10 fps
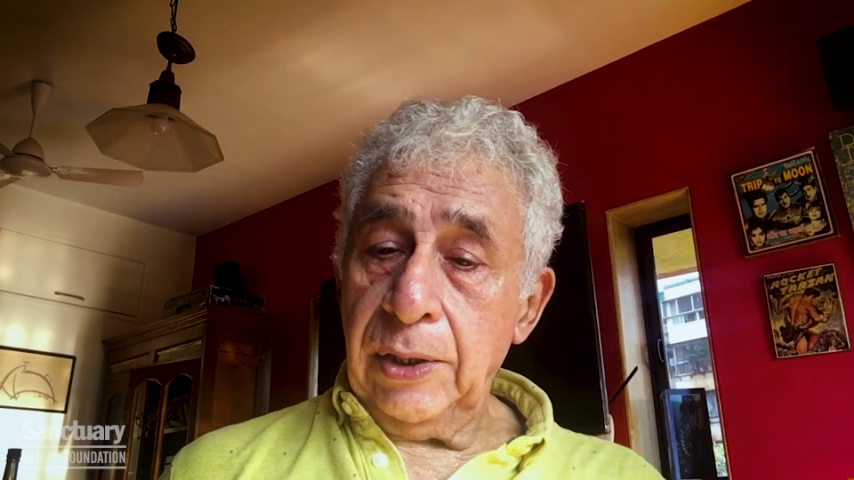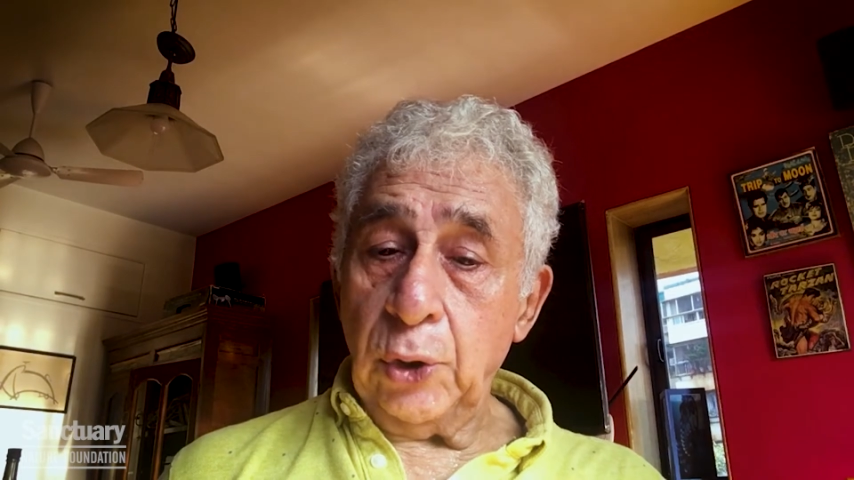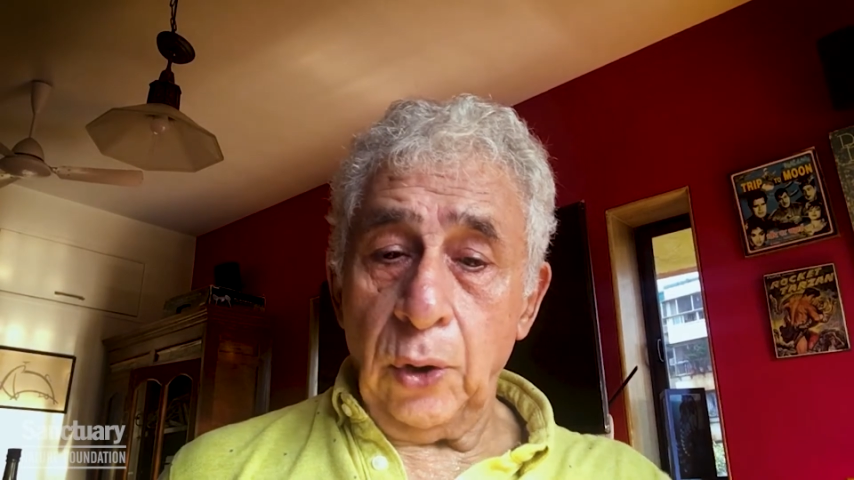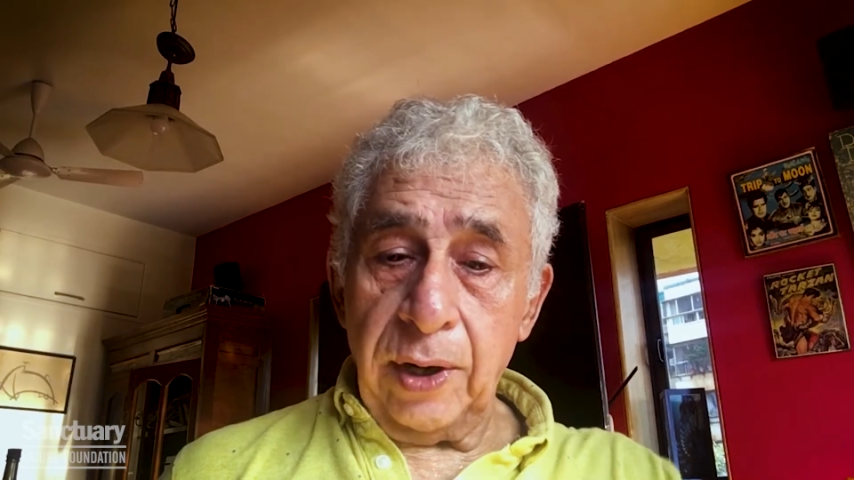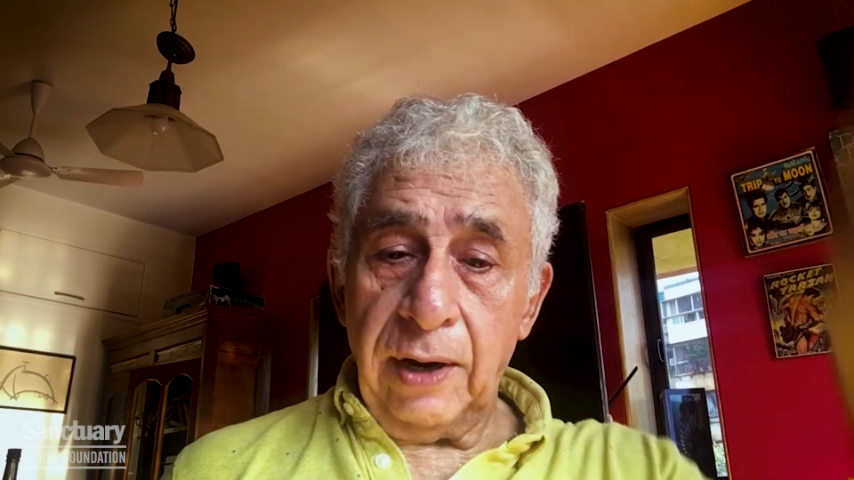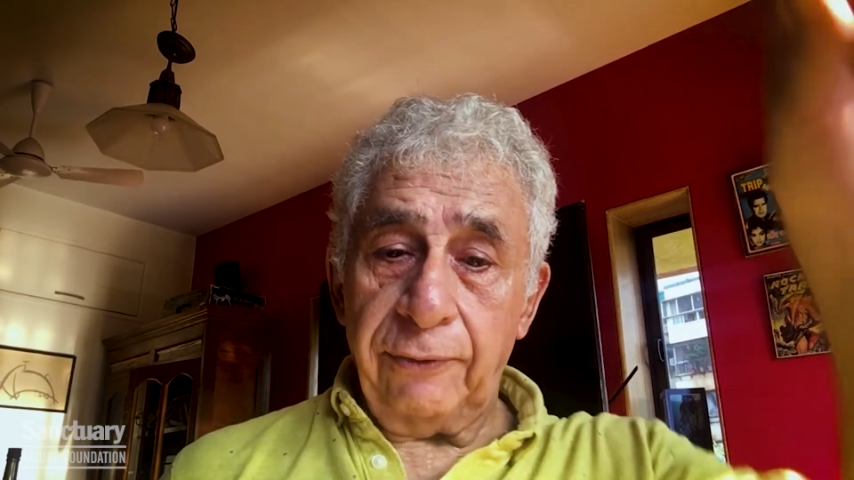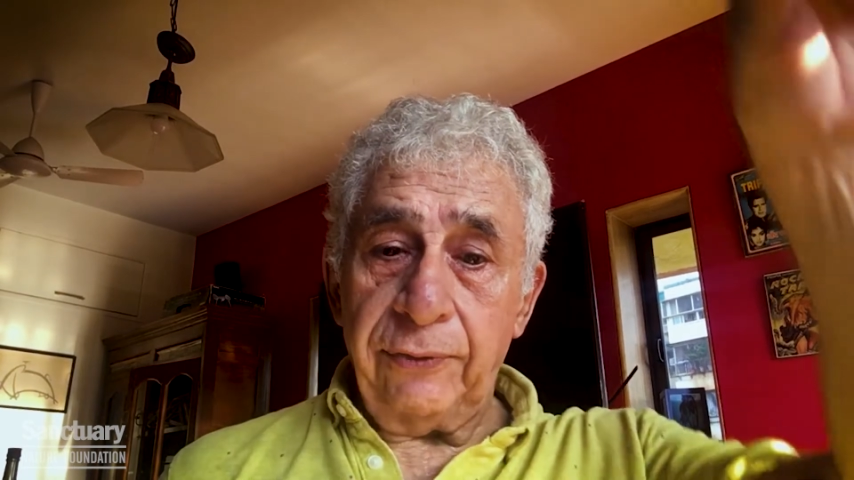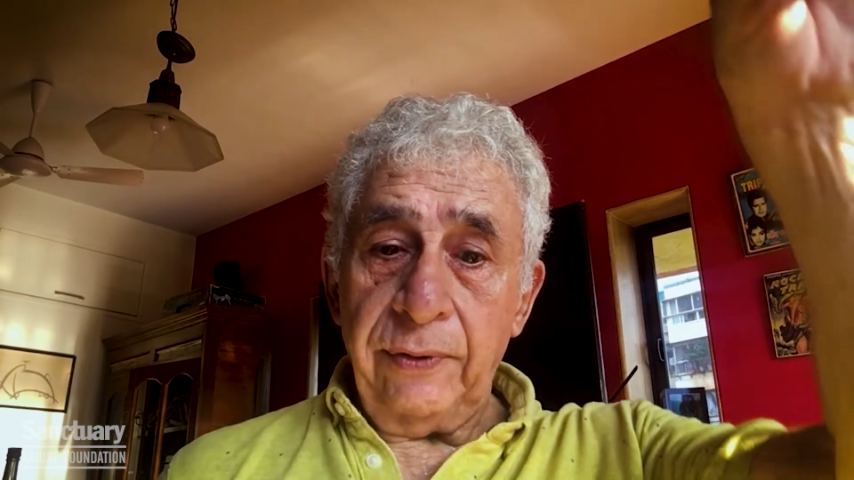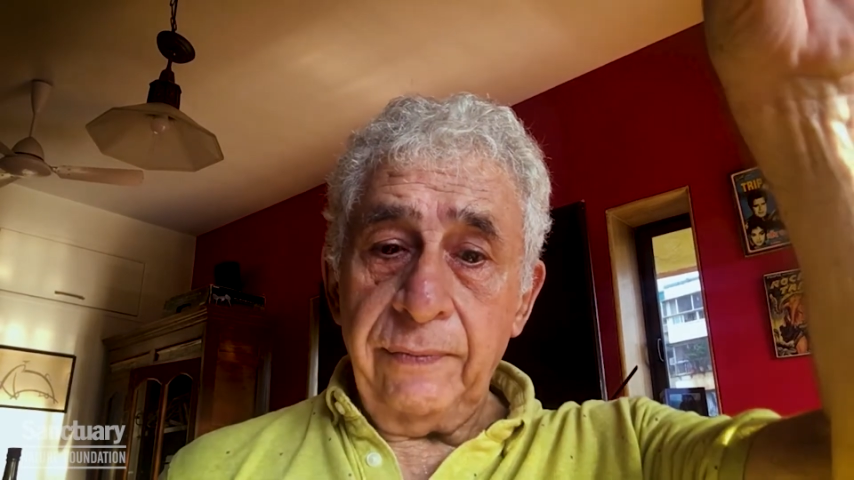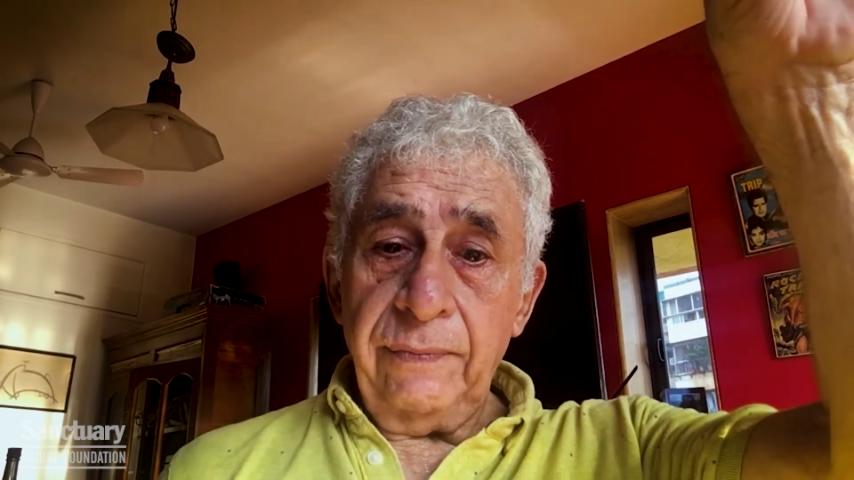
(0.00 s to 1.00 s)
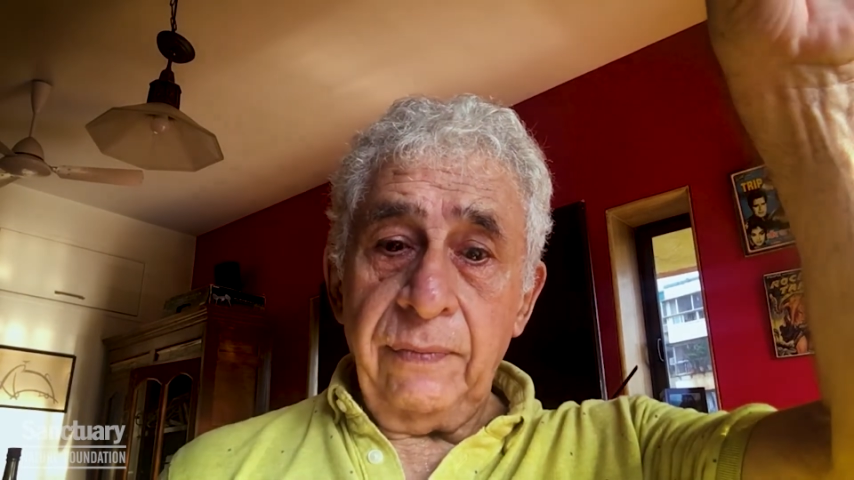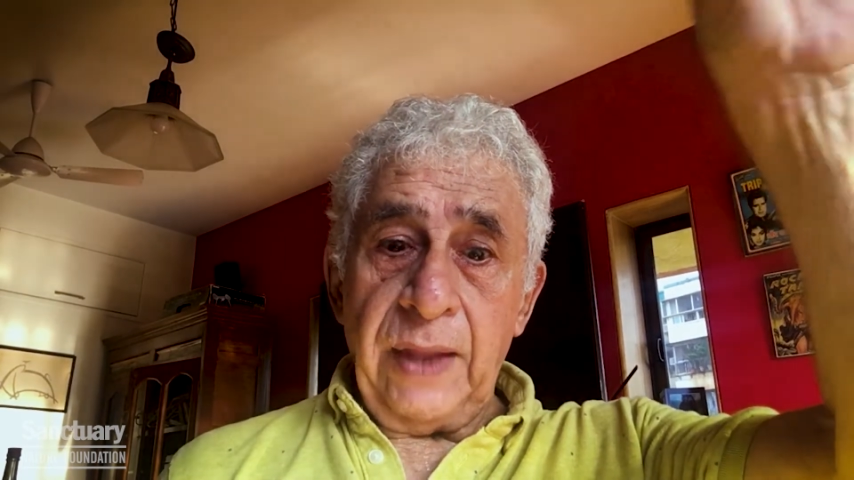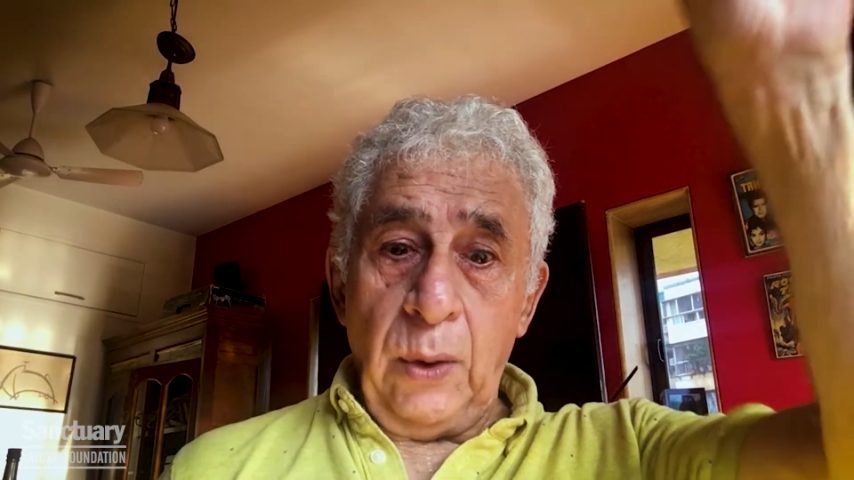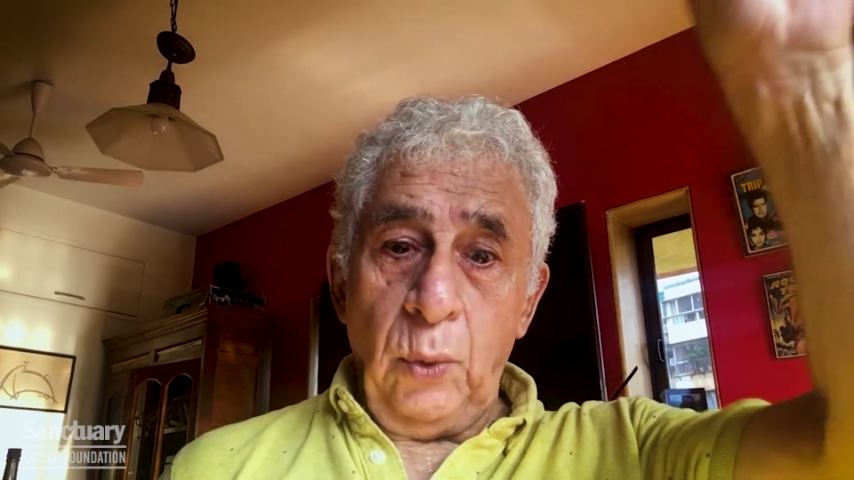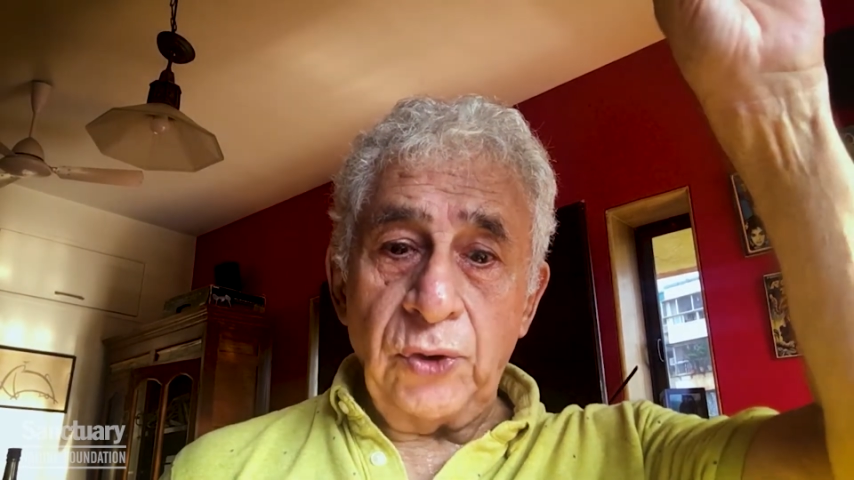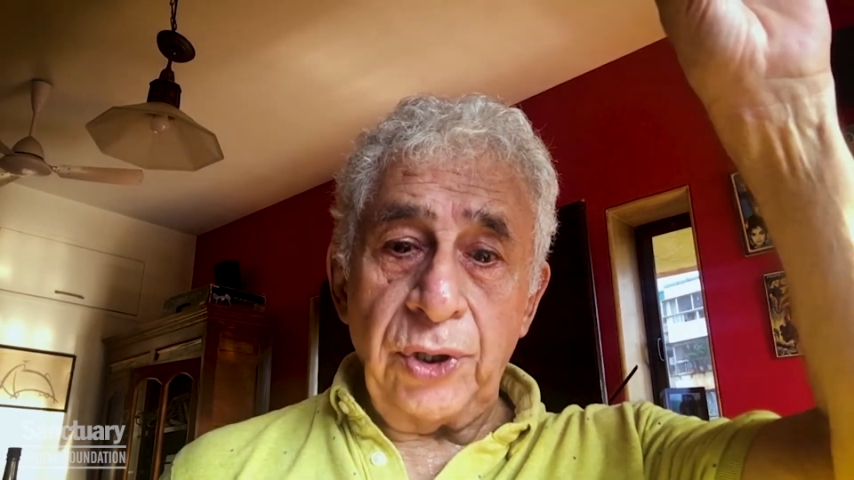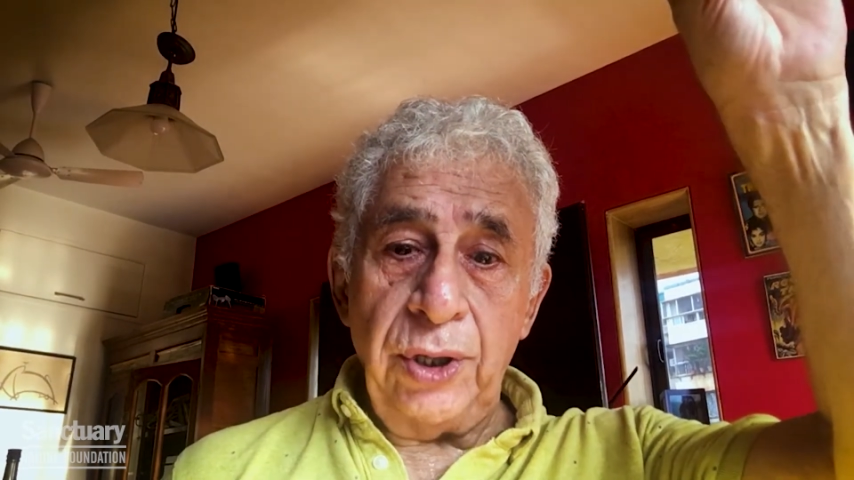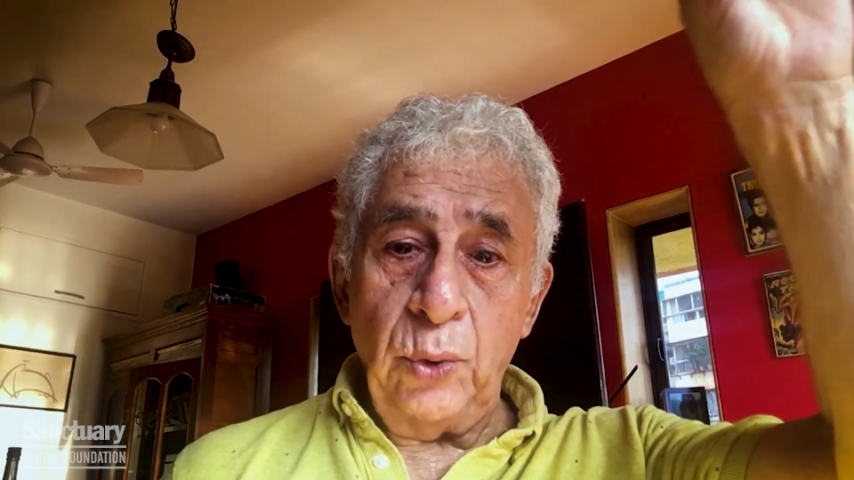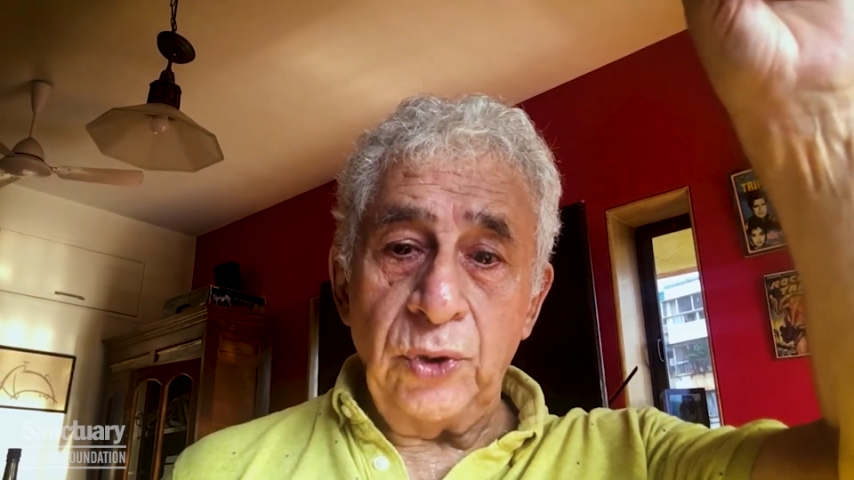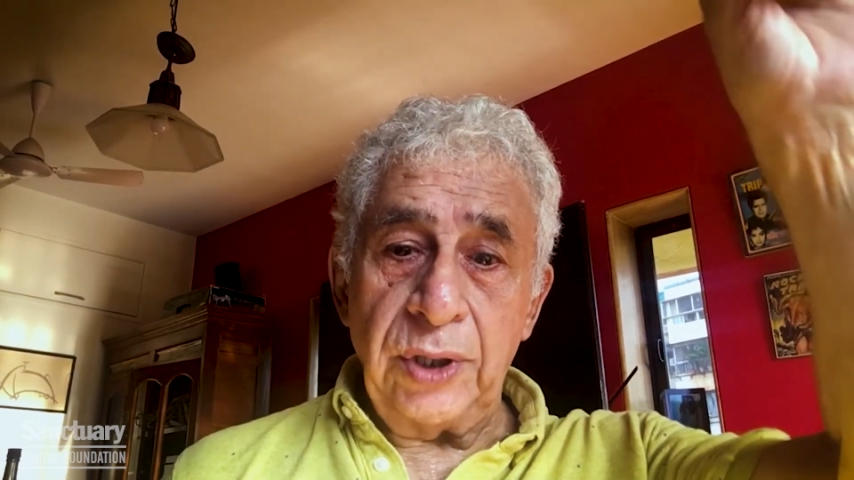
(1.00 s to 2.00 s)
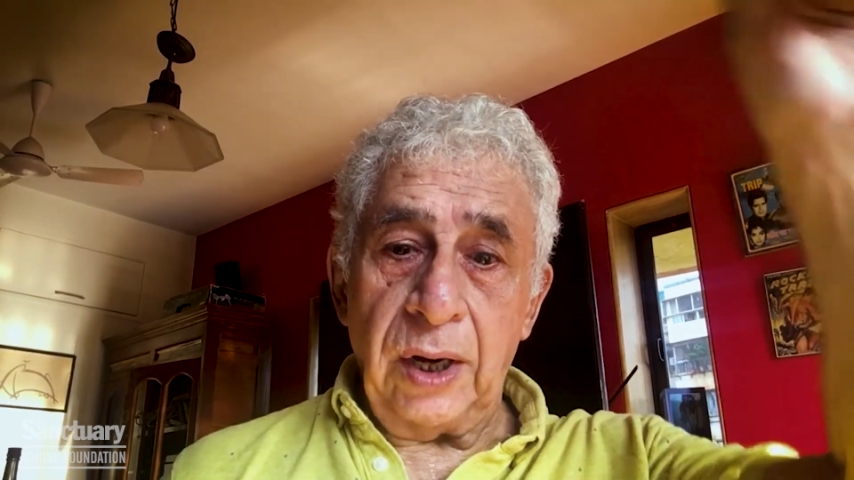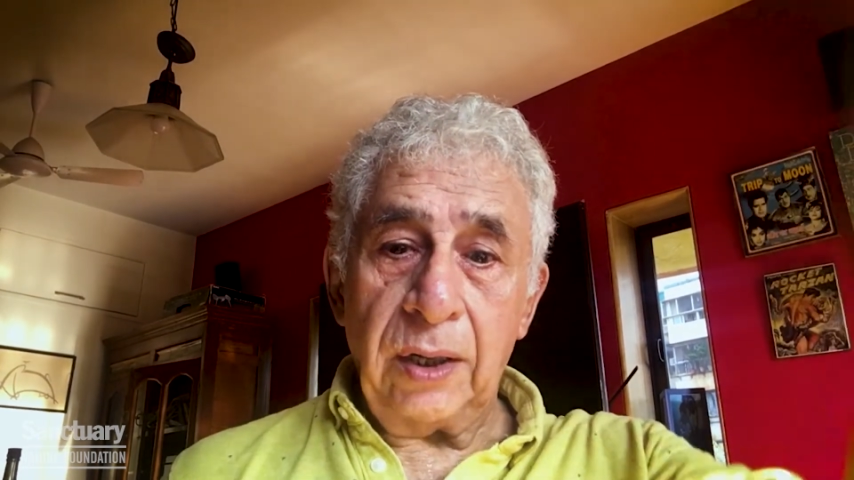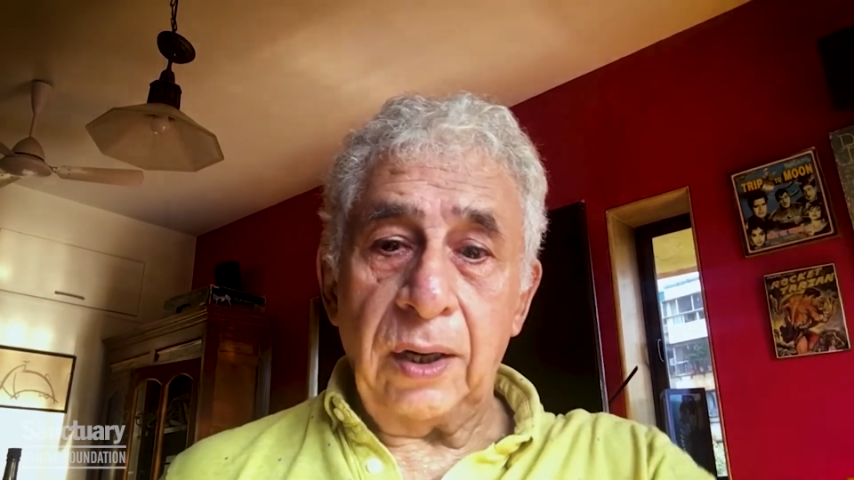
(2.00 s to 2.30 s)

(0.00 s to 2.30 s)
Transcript: Sure enough, there was the huge dark